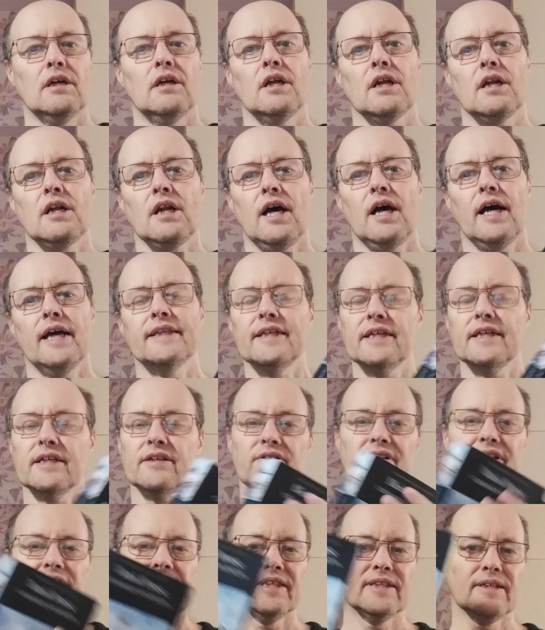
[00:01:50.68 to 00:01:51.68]
I did
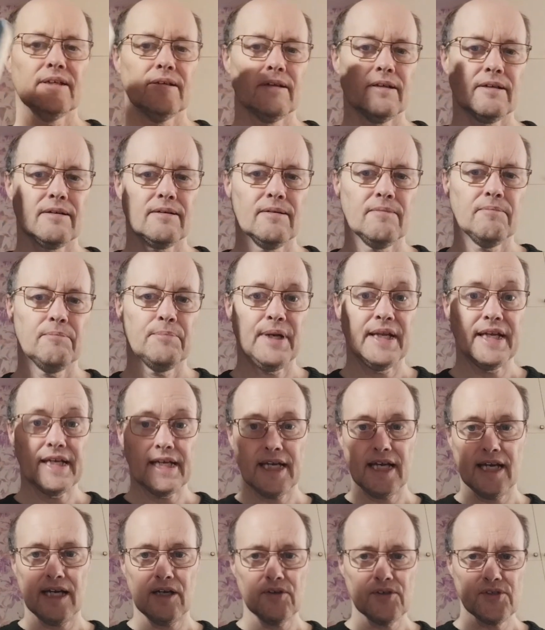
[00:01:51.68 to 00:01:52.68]
read Bleak
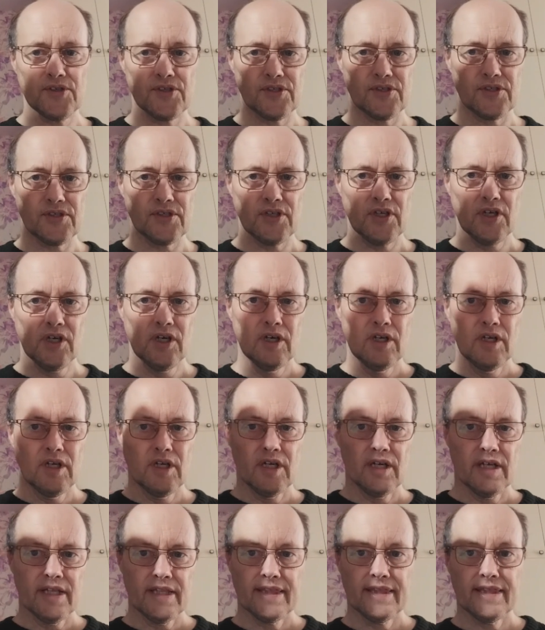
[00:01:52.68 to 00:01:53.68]
House.
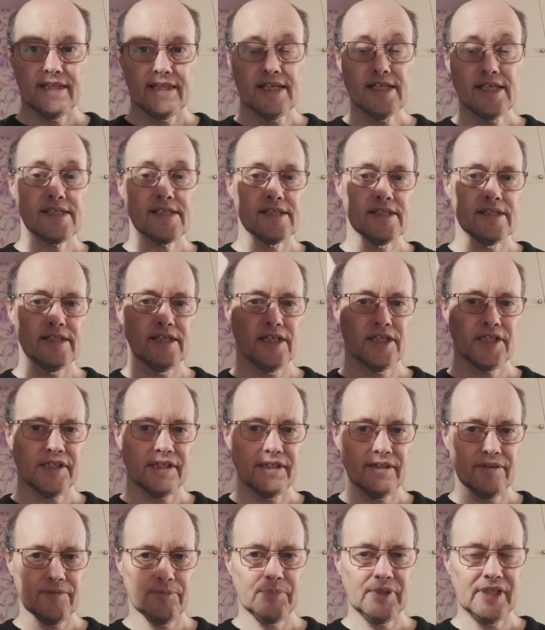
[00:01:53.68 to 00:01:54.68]
This edition
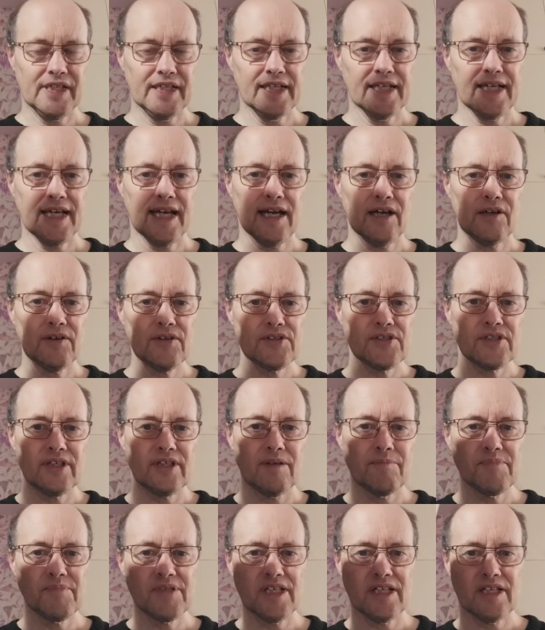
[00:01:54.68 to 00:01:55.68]
of Bleak House
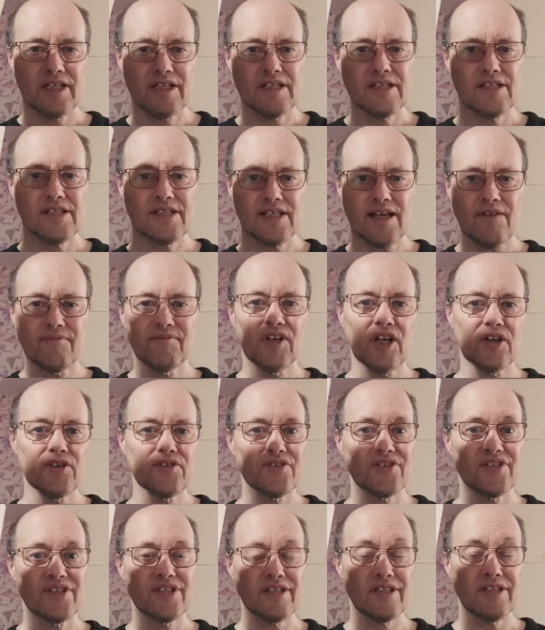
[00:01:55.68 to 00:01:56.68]
comes in at
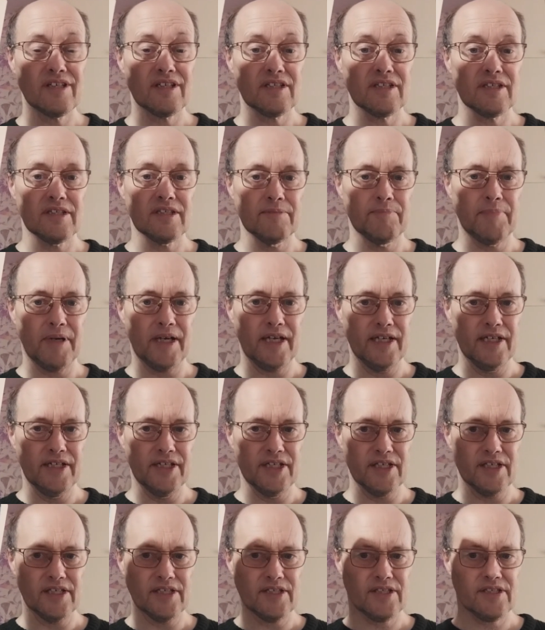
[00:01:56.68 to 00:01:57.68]
760
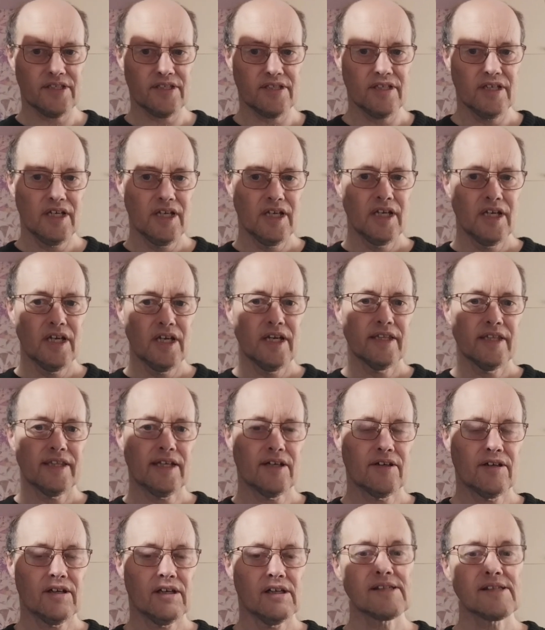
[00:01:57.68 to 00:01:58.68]
pages
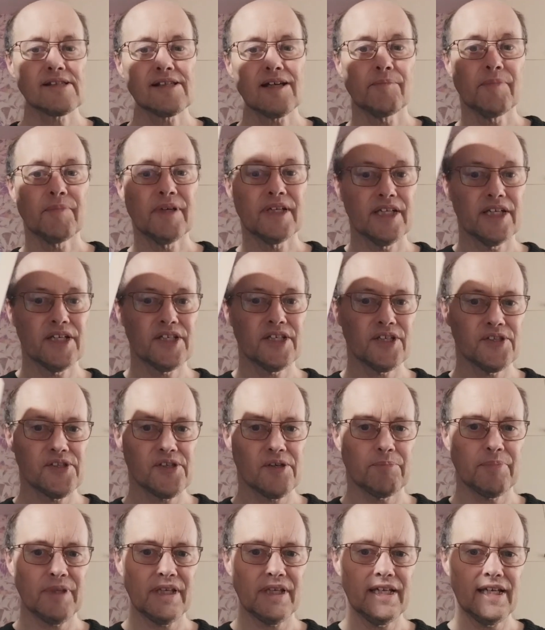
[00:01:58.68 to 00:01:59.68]
there are some editions
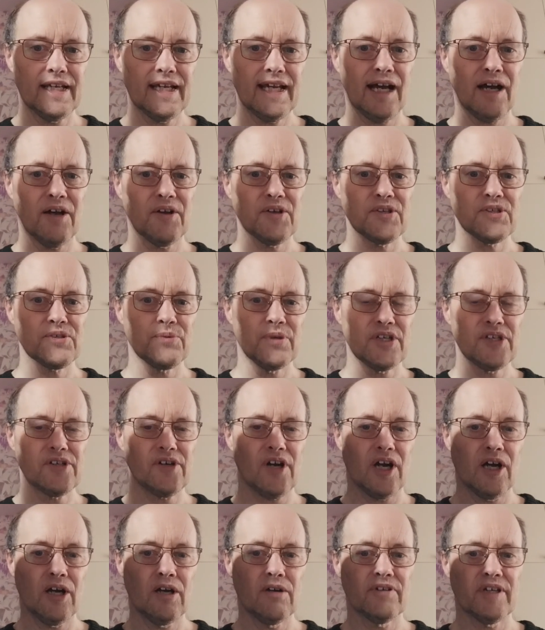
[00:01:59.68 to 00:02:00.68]
of Bleak House which are
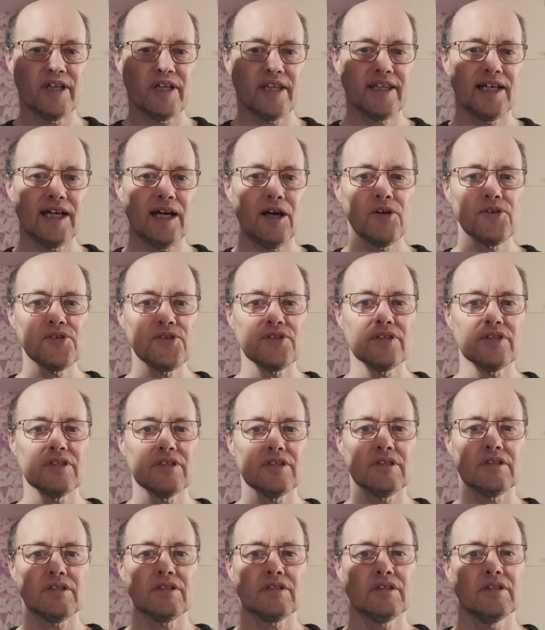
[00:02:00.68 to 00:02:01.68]
over a
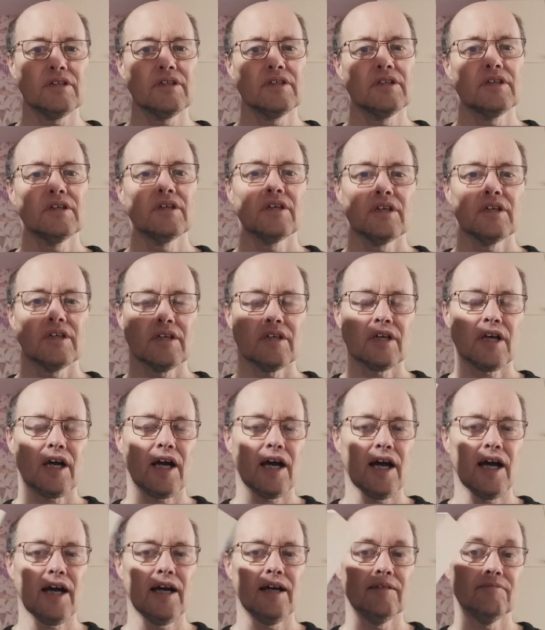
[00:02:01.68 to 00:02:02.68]
thousand,
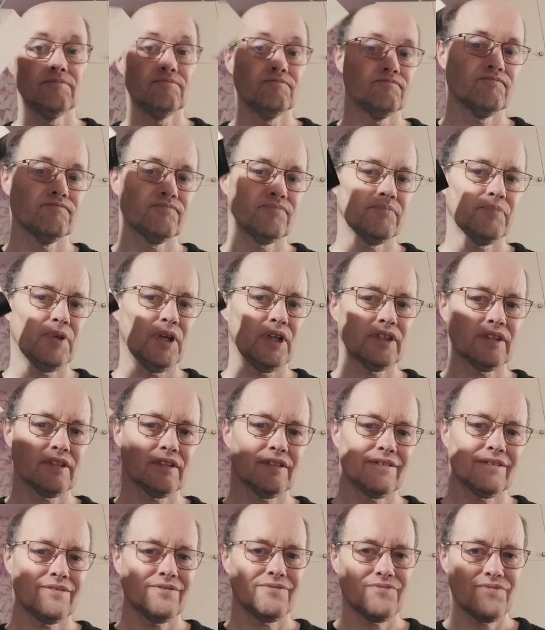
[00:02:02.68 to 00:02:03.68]
um, but
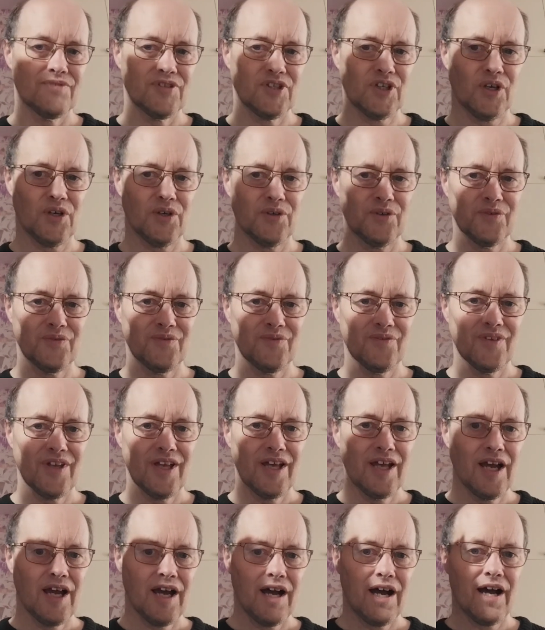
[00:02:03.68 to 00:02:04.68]
so
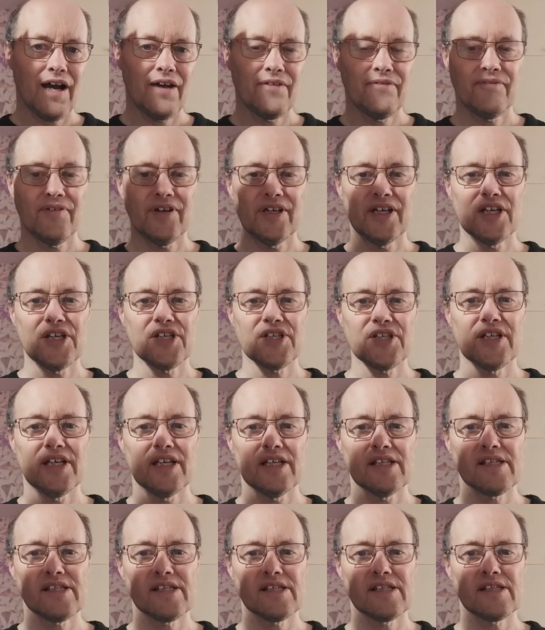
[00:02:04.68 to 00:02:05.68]
I finished
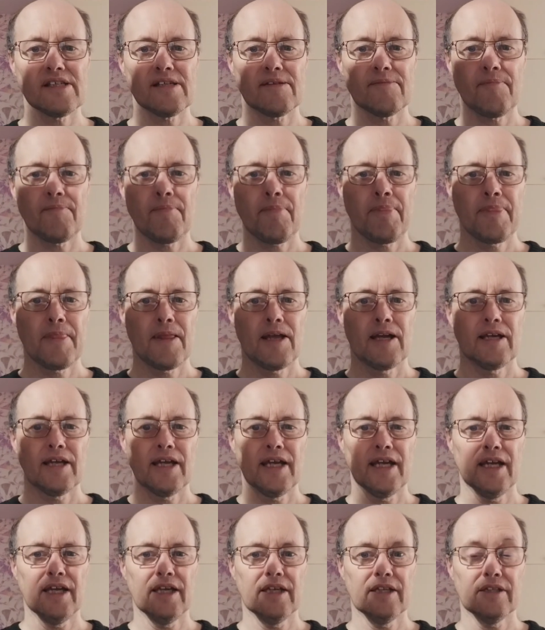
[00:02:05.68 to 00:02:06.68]
this
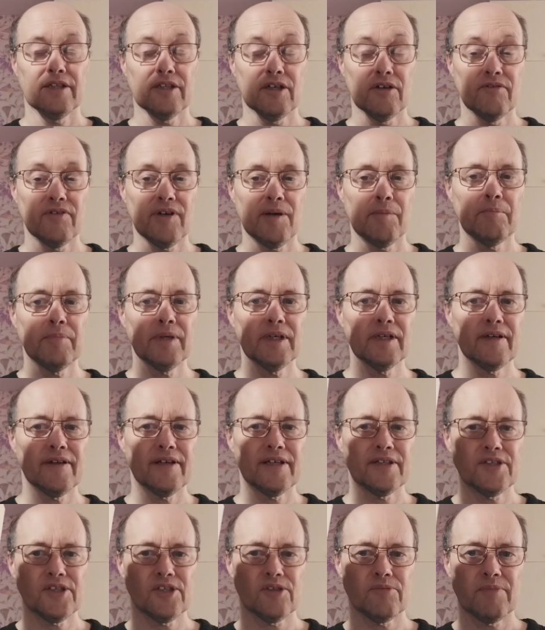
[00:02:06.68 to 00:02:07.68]
in November.
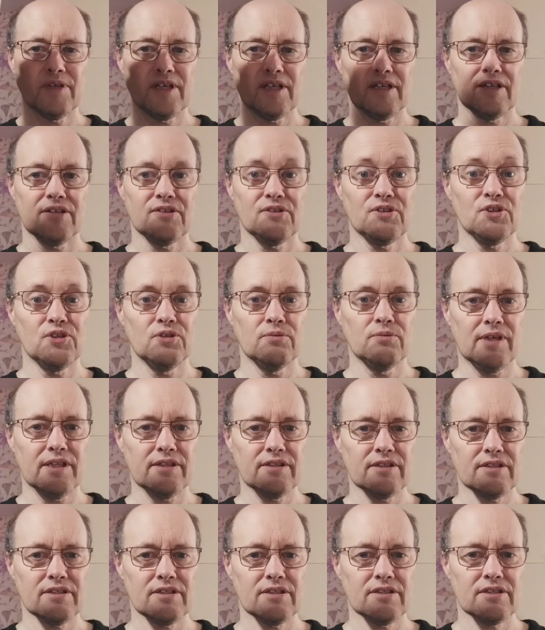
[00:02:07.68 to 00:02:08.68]
It took me two
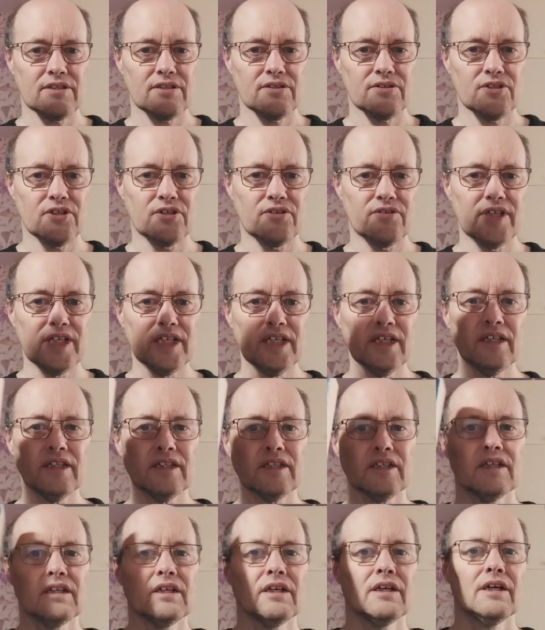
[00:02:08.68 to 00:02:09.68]
months to read.
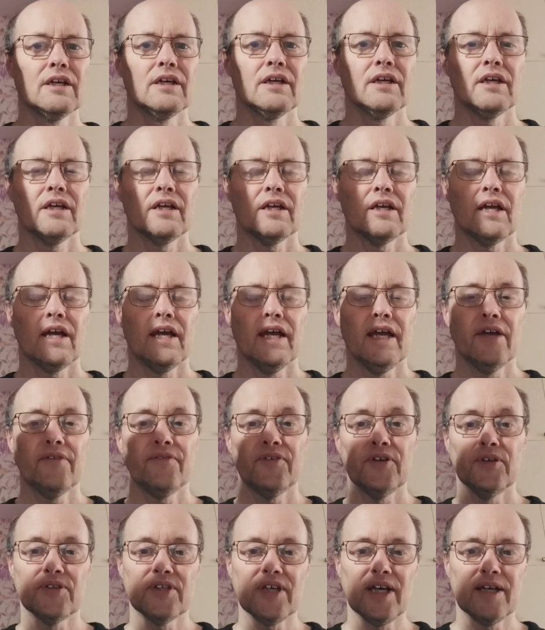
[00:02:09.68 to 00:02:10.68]
If you
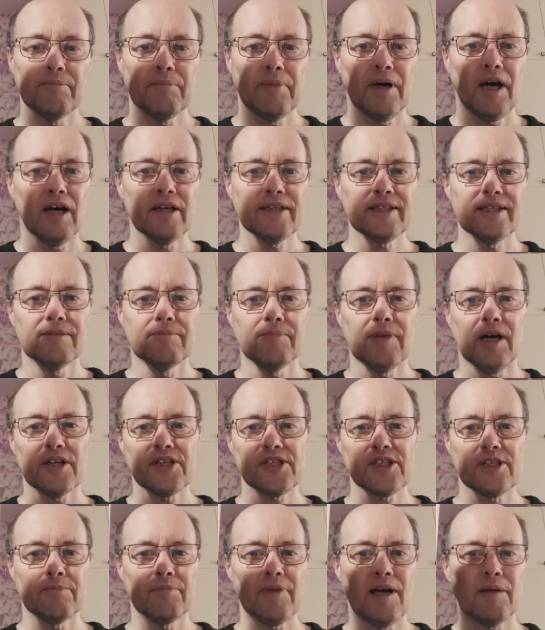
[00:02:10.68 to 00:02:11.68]
take part in March
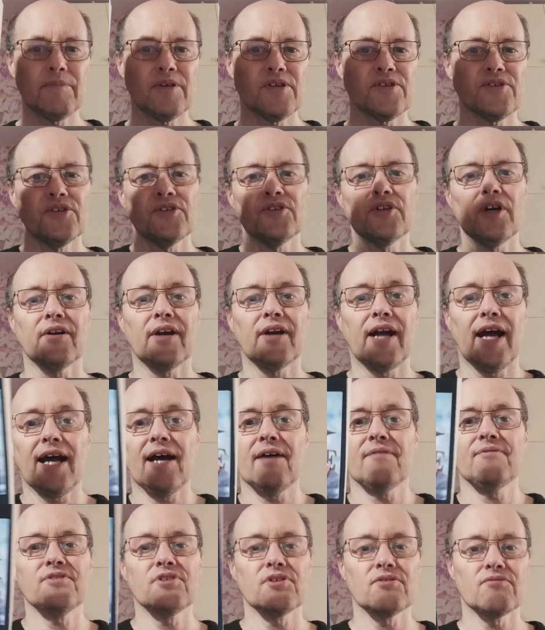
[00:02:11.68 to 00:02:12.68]
the Mammoth, you don't
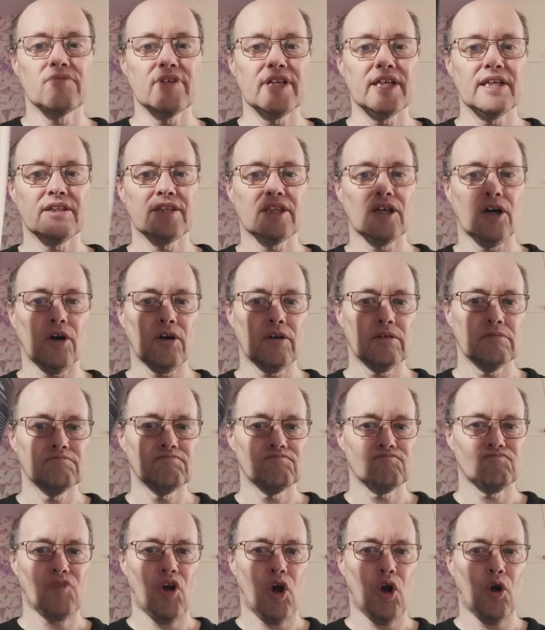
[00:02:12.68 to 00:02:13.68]
have to read the
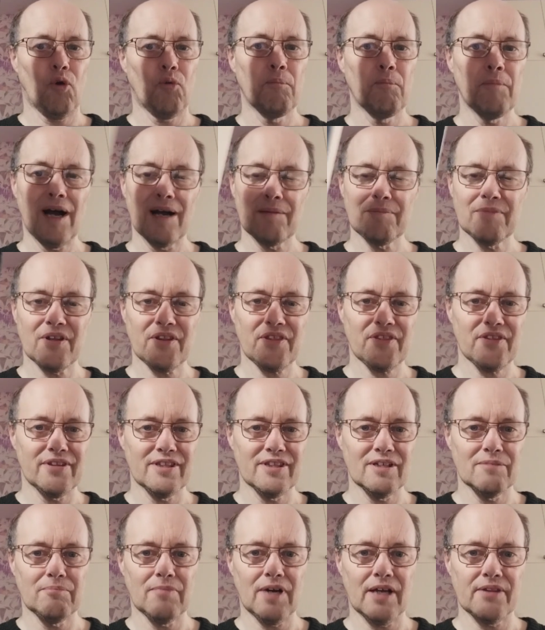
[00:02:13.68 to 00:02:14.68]
whole mammoth in the
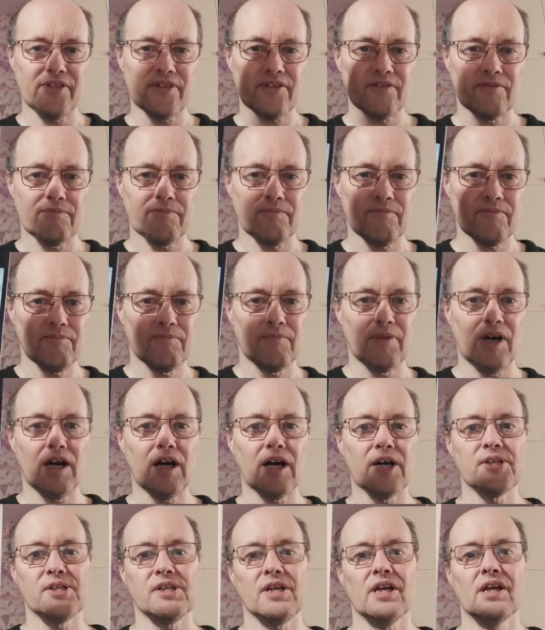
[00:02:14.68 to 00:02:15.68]
month of March.